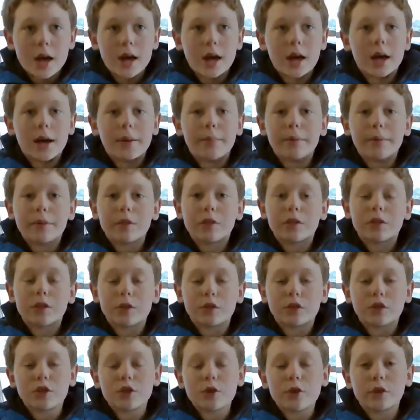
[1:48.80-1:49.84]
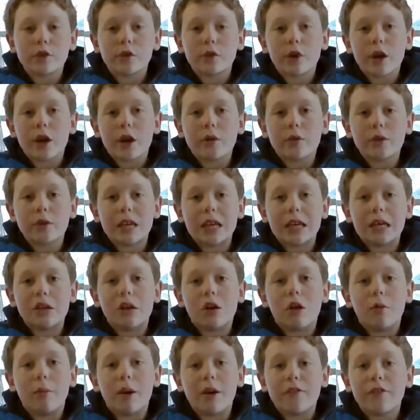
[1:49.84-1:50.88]
But there's snow on the ground, and
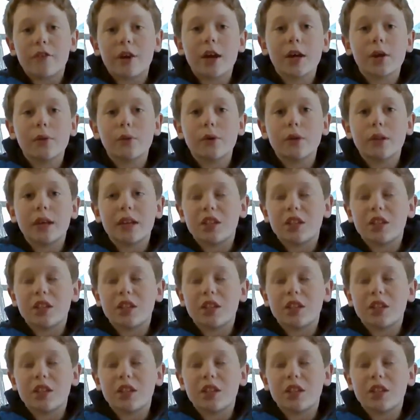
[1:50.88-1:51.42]
all my firewood,